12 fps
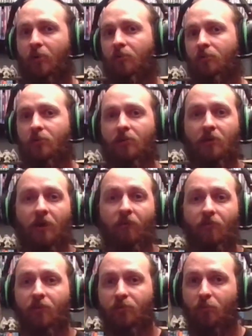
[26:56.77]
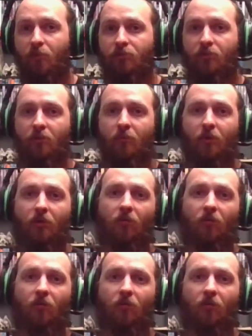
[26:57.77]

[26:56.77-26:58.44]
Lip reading: you need to have this much inner barrel,